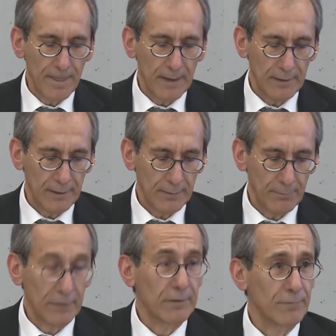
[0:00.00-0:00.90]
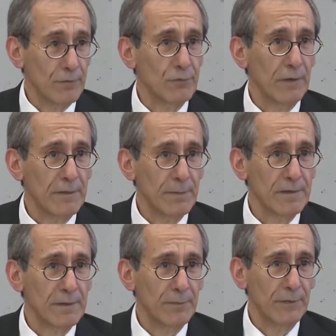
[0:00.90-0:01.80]
But of course we expect
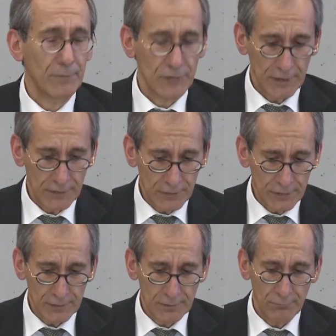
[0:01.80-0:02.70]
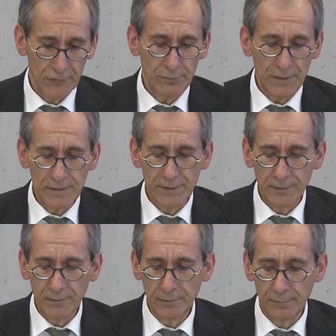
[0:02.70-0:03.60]
some change, which means
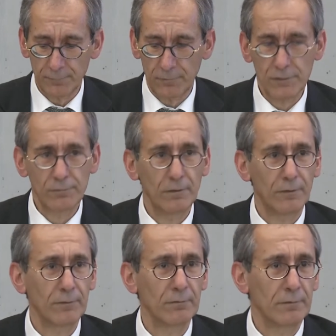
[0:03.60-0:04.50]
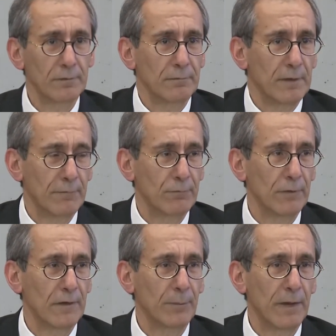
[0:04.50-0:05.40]
that of course we also have to
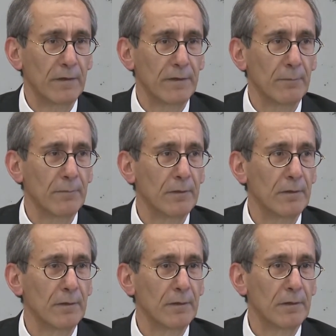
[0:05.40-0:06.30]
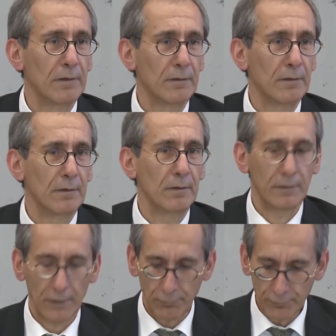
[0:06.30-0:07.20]
expect some
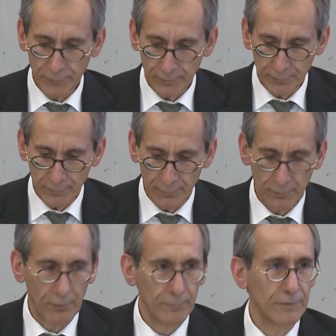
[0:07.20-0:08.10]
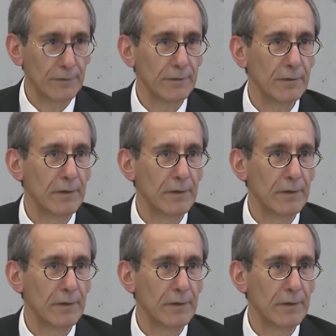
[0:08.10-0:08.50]
growth of the